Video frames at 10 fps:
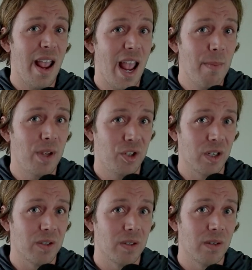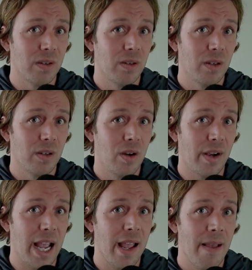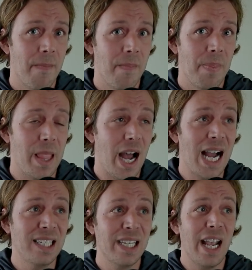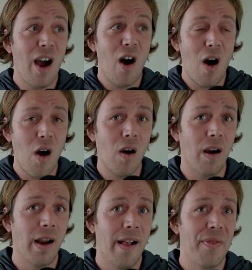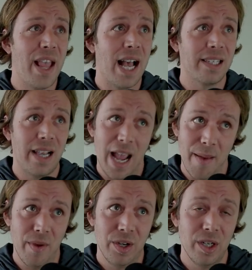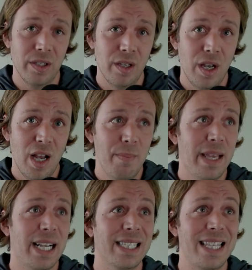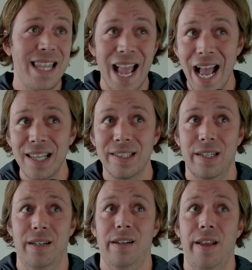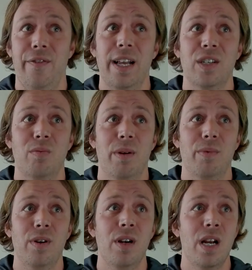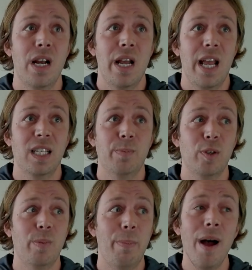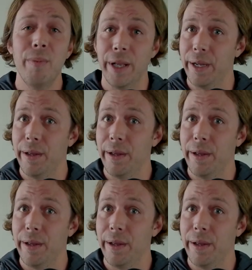images, okay? Now, I say our NASA images because NASA, if you guys remember, is supposed to be public.